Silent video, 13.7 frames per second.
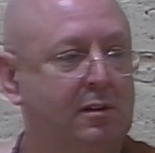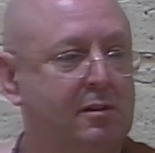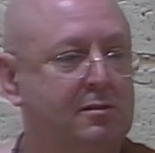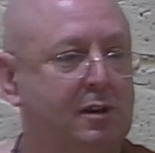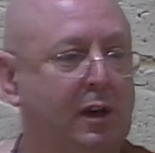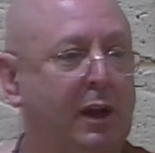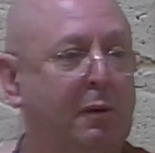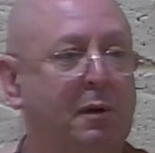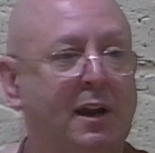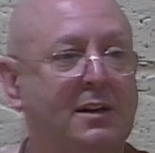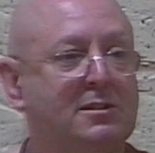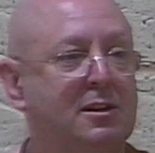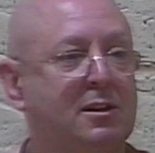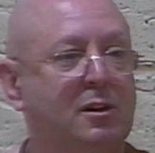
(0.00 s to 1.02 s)
So he would
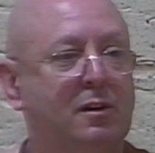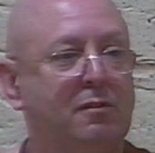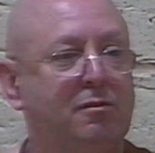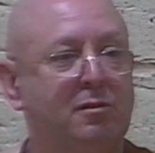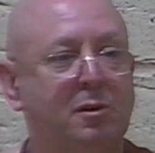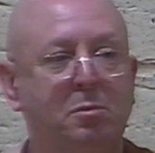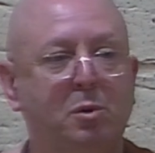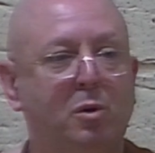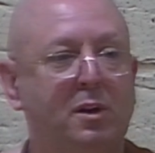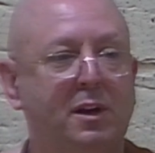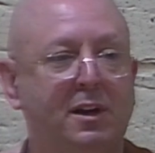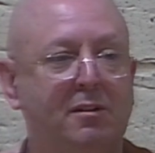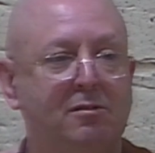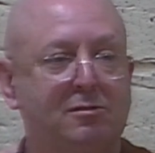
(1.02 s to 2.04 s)
actually go for a
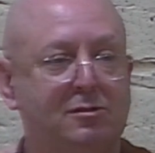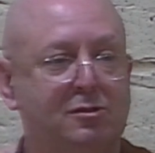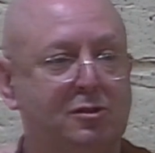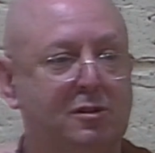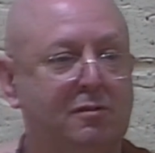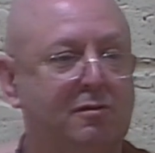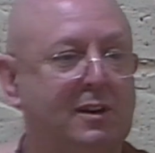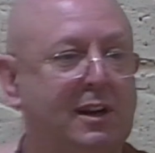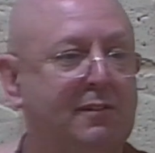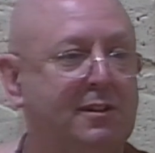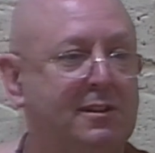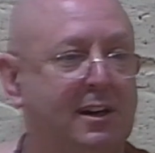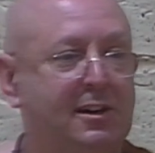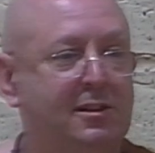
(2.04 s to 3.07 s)
morning sort of
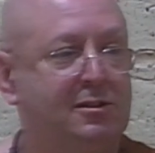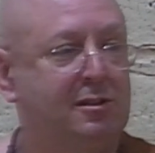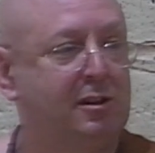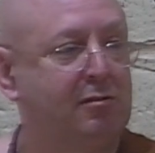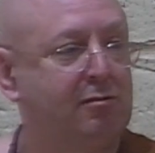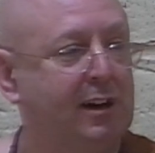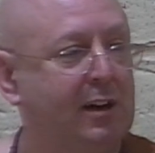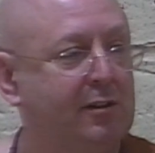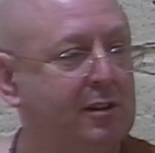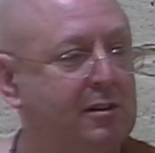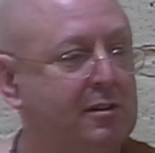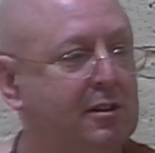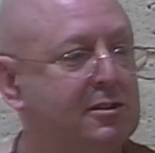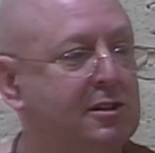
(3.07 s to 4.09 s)
levitation around
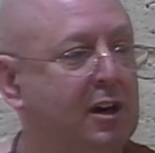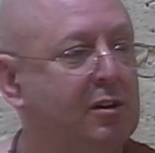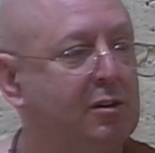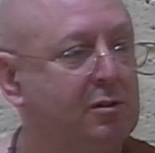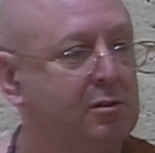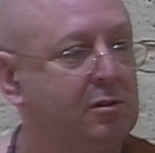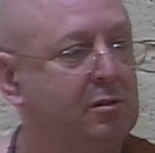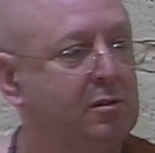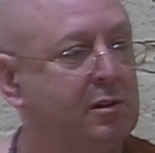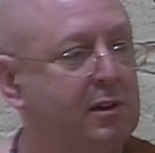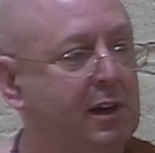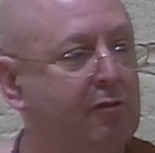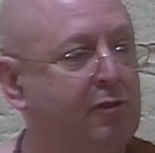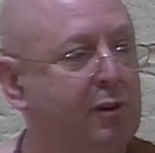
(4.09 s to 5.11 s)
the jungle
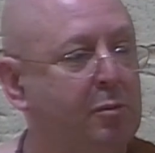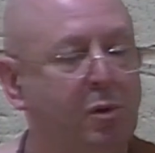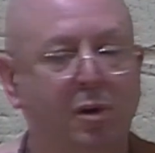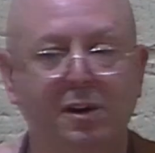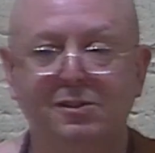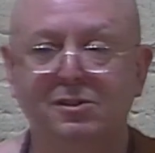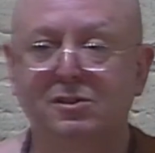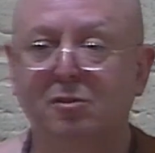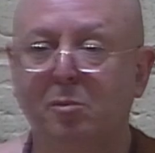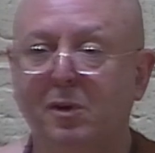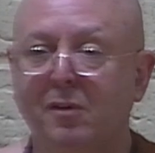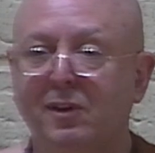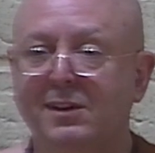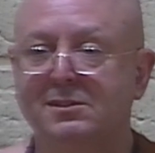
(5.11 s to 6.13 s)
every morning, just for a
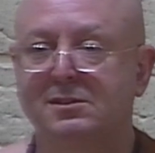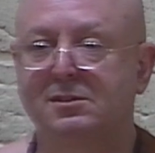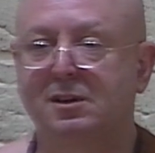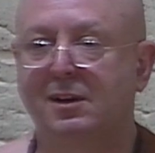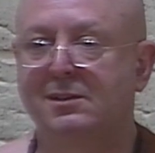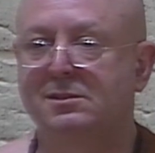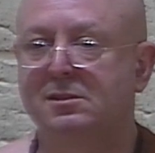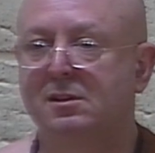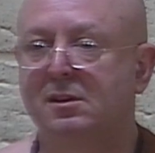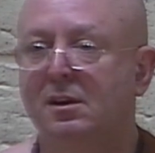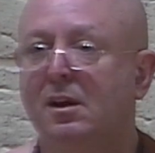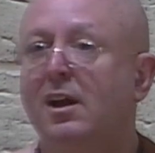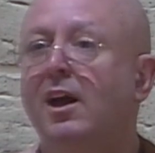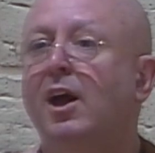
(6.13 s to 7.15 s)
bit of exercise.
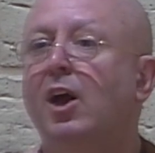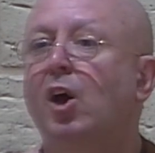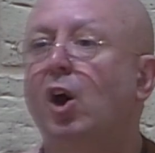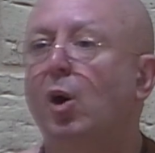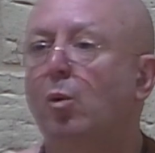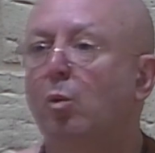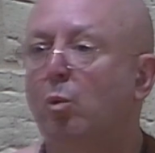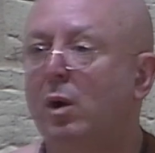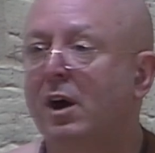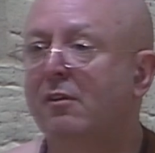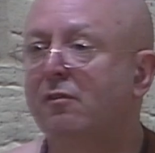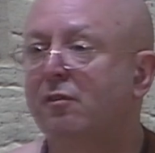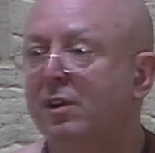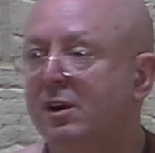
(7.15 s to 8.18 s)
And
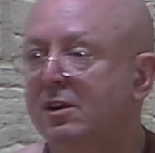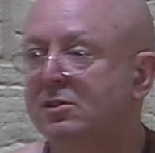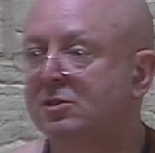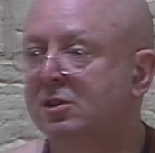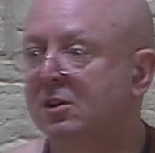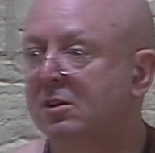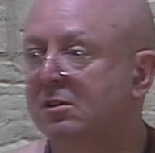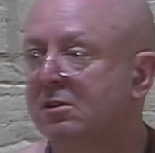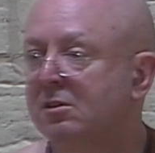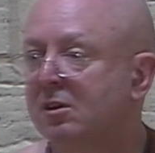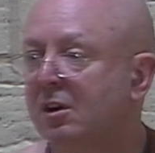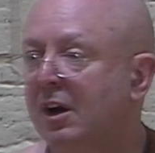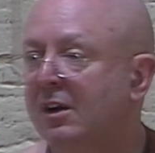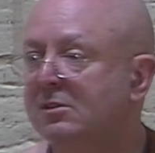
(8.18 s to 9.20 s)
one villager
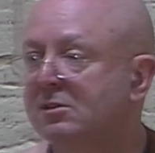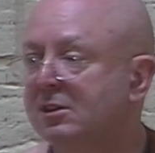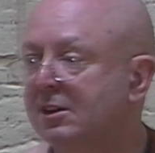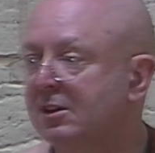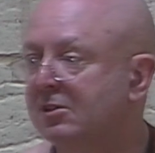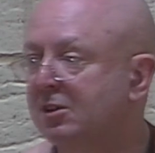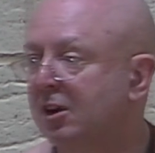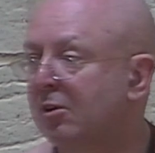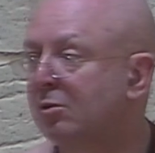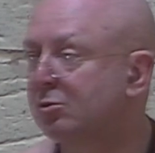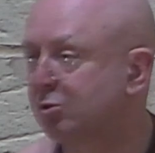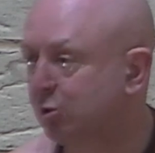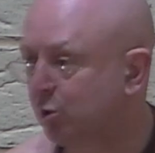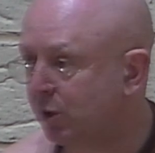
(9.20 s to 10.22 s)
hunting in the jungle
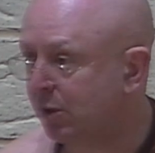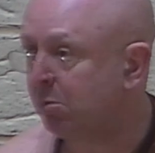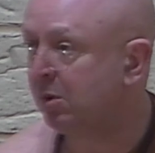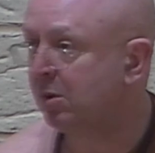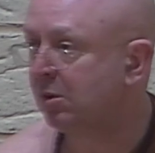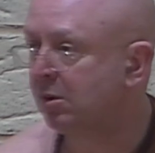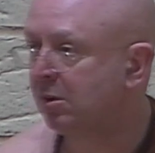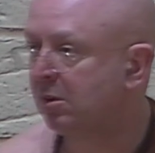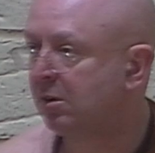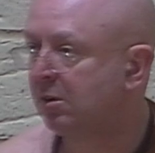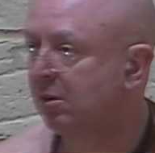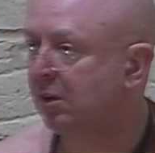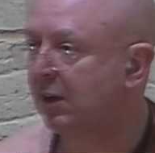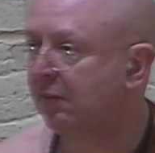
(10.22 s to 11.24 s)
saw him
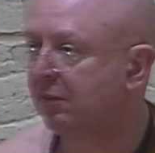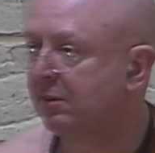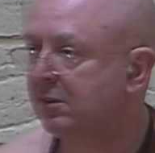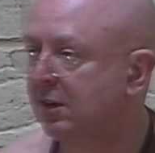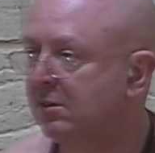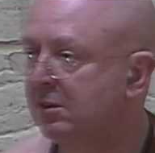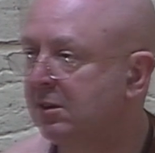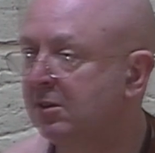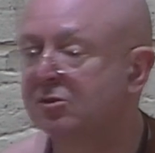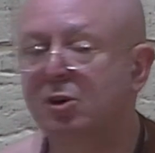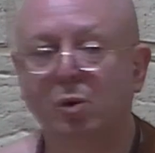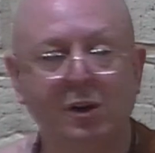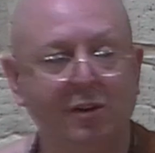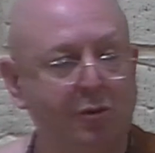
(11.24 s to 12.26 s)
levitating and
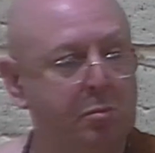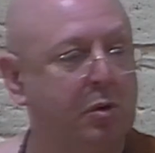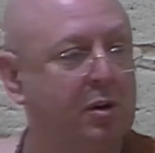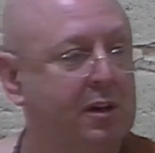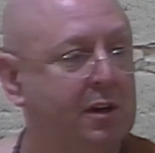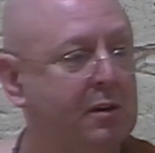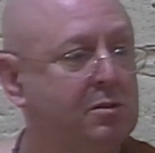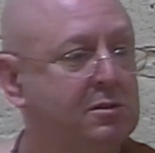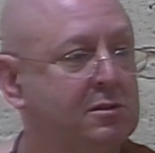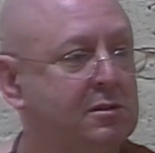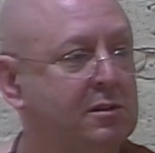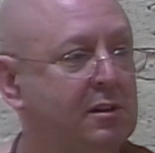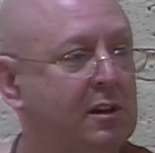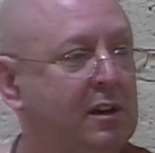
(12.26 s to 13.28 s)
told everybody else.
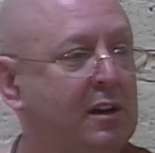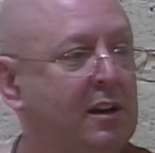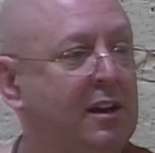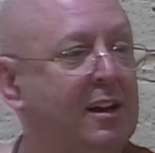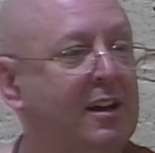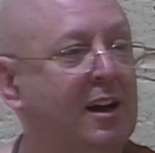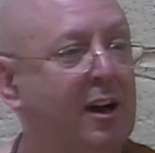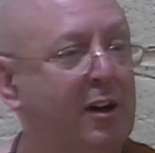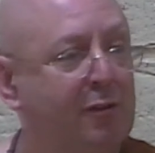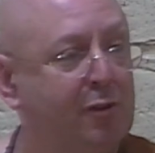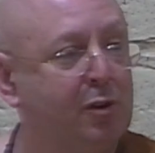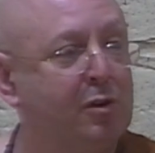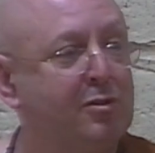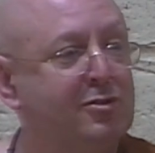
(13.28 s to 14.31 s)
And of
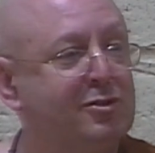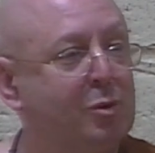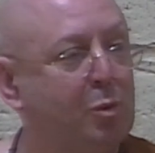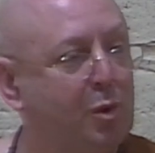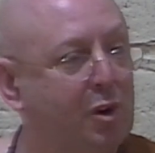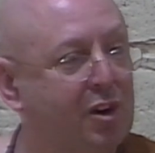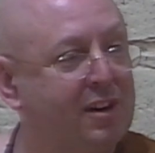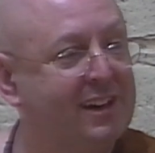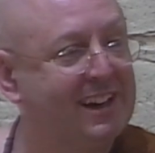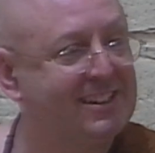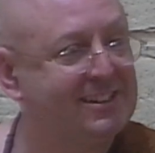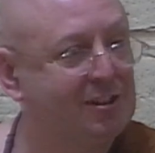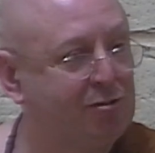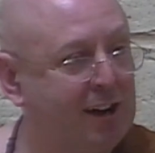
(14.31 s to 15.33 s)
course the word
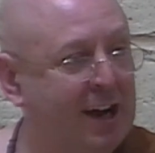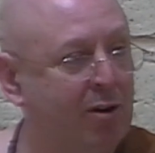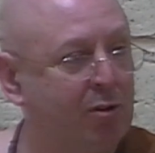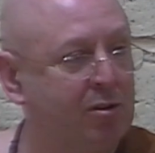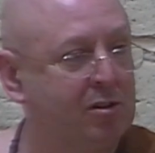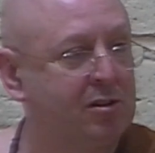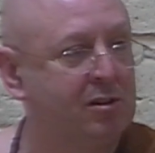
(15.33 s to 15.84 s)
gets around.